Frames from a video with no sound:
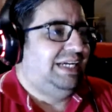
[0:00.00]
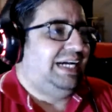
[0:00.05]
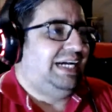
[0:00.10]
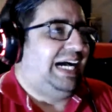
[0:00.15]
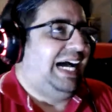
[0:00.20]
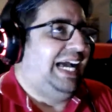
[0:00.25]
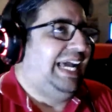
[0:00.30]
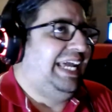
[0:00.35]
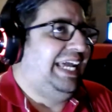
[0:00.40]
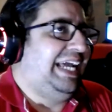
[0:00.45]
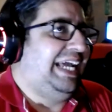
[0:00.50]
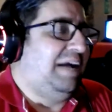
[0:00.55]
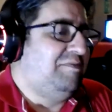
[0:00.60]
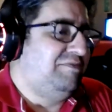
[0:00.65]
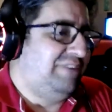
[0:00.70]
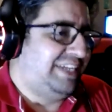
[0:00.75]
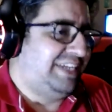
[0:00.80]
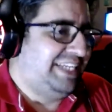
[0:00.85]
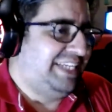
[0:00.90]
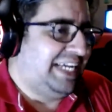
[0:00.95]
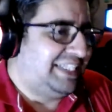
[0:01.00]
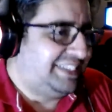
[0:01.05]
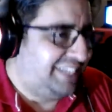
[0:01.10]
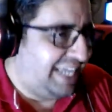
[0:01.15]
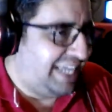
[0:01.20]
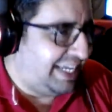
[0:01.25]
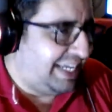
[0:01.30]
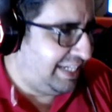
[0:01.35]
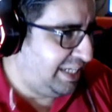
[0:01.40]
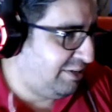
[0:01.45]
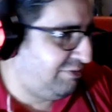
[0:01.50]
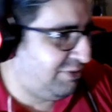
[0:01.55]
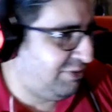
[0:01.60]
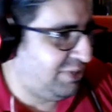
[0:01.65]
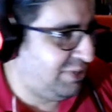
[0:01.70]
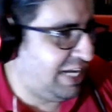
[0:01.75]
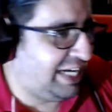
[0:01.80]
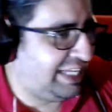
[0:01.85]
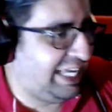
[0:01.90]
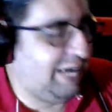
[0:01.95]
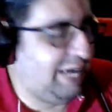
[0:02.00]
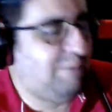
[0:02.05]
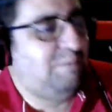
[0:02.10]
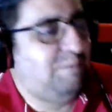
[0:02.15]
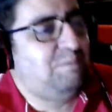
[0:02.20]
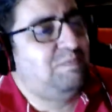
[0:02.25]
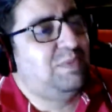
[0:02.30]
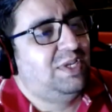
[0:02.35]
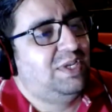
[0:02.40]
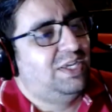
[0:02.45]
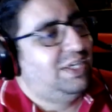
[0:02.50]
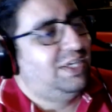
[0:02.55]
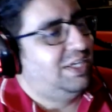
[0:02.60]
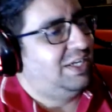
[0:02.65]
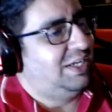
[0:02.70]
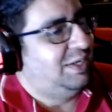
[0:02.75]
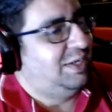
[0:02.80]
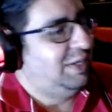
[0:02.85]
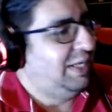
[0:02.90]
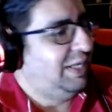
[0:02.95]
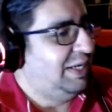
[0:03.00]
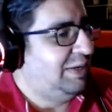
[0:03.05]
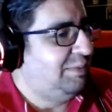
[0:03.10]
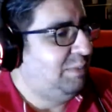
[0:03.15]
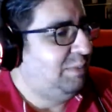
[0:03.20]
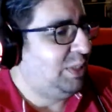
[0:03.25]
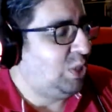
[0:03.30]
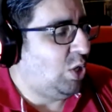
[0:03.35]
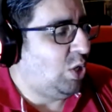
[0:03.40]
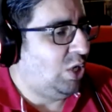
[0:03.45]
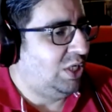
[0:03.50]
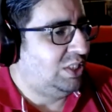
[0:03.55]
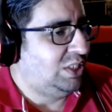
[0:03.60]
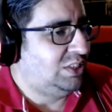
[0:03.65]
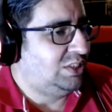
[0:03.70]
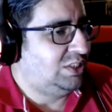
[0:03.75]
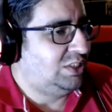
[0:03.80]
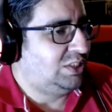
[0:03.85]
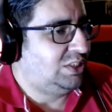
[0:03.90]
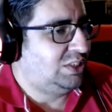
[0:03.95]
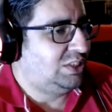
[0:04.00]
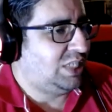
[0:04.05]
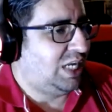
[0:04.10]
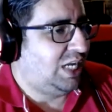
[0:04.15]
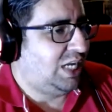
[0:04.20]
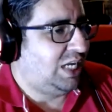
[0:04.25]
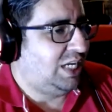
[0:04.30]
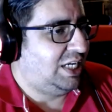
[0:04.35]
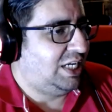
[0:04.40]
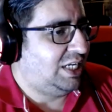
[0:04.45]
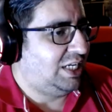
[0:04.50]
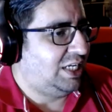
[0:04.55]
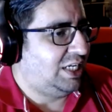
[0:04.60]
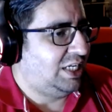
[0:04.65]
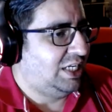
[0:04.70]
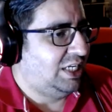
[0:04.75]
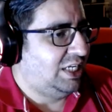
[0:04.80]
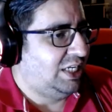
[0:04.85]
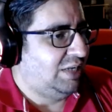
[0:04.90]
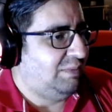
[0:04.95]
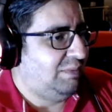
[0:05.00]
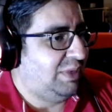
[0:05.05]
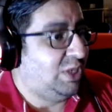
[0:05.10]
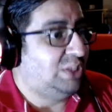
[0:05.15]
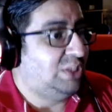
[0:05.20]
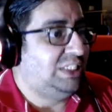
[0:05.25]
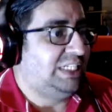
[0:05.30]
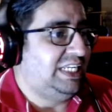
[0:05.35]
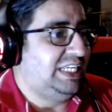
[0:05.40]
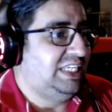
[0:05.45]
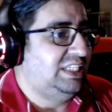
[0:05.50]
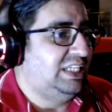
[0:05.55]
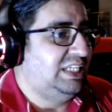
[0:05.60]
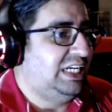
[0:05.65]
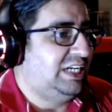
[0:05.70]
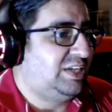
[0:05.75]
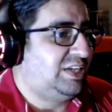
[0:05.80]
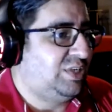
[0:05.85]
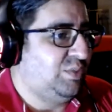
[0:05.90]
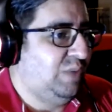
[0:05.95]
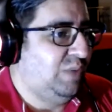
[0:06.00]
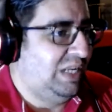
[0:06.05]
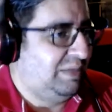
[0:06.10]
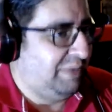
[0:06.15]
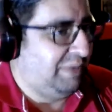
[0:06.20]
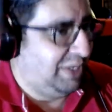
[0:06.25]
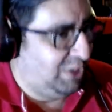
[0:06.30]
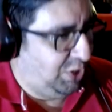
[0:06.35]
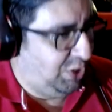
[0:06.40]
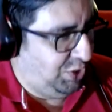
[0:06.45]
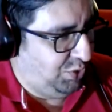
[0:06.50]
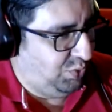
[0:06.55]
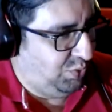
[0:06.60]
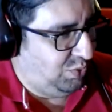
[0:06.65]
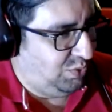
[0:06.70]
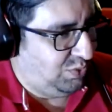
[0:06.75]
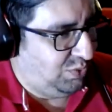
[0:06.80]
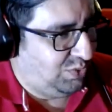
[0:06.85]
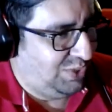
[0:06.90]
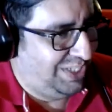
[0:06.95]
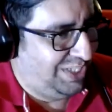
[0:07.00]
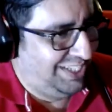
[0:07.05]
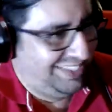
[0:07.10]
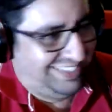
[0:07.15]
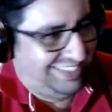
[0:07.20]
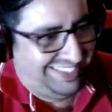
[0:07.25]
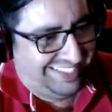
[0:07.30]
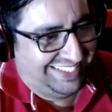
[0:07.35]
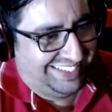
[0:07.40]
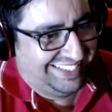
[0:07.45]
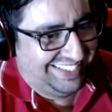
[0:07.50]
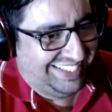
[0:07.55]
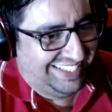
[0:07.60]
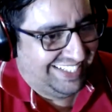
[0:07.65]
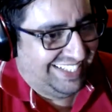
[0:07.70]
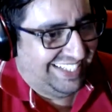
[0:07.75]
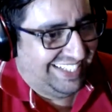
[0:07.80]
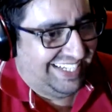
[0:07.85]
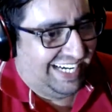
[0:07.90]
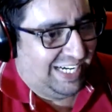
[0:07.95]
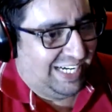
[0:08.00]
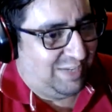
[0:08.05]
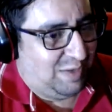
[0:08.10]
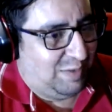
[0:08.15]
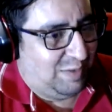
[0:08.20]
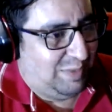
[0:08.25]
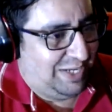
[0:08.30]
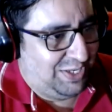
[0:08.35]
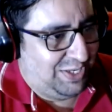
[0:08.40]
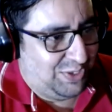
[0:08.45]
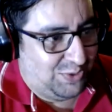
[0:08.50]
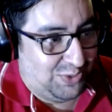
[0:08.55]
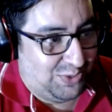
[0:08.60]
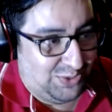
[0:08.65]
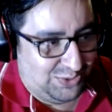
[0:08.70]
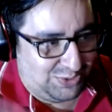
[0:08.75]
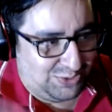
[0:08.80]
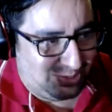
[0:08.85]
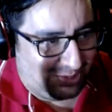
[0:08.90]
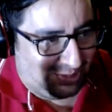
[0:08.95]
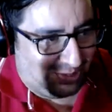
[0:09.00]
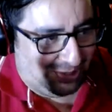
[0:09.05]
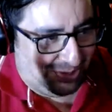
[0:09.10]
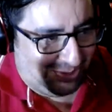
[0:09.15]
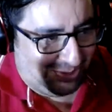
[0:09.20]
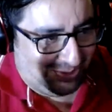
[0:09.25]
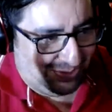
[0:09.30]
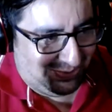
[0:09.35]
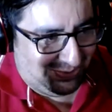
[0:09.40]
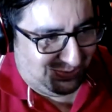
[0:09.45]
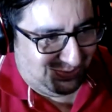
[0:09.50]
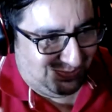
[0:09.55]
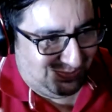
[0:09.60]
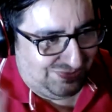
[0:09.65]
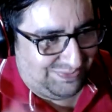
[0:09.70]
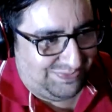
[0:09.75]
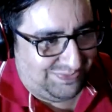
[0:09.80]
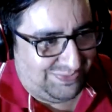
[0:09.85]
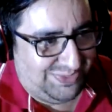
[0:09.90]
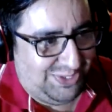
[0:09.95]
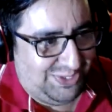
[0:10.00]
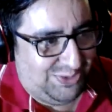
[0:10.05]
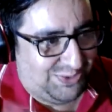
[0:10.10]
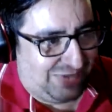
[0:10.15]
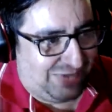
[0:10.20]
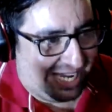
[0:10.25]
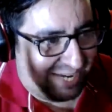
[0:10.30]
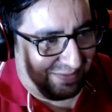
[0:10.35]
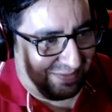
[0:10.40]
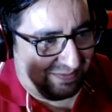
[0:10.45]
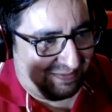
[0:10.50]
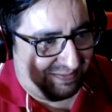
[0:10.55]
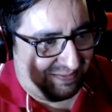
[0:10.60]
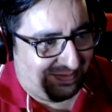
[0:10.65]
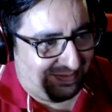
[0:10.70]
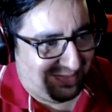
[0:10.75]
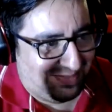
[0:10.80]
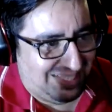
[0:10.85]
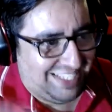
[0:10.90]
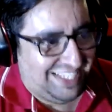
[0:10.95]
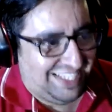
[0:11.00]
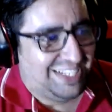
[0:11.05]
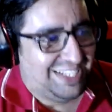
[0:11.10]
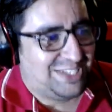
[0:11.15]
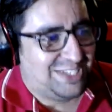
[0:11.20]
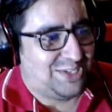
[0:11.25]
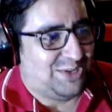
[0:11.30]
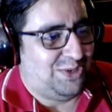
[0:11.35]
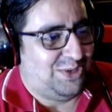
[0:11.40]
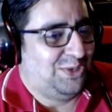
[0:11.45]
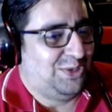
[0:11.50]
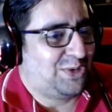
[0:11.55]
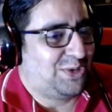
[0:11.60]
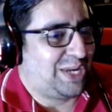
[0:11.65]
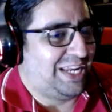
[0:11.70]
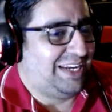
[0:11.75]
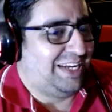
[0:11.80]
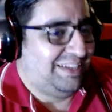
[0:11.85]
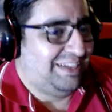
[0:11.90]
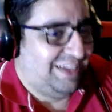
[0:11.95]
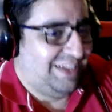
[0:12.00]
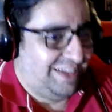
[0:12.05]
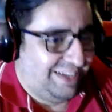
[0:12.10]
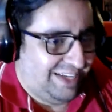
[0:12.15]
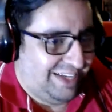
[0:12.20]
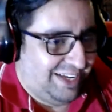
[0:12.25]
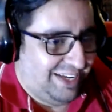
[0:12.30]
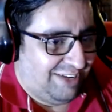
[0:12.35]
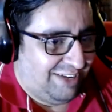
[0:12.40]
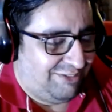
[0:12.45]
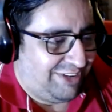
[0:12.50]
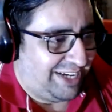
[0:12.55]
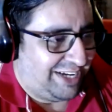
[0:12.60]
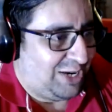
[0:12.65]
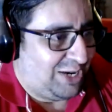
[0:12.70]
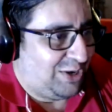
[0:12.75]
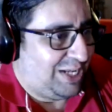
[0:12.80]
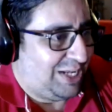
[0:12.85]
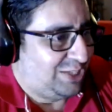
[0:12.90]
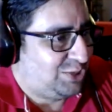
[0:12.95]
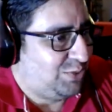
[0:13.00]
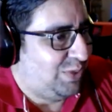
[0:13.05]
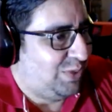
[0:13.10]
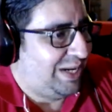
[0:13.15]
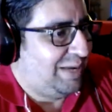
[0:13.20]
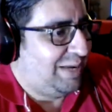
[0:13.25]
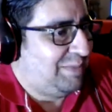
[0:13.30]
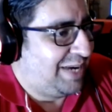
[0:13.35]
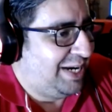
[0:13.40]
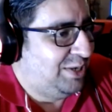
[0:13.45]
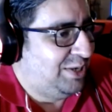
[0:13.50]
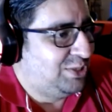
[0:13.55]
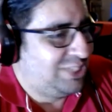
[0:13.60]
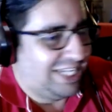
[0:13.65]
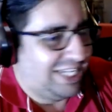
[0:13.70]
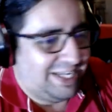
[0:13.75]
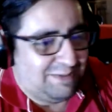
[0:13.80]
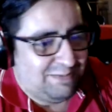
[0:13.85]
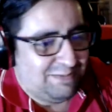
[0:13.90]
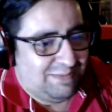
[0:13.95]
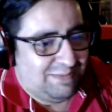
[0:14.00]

I am very excited for that game because it will be new. It will be new, so new game. So you can figure out as to what I'm trying to say.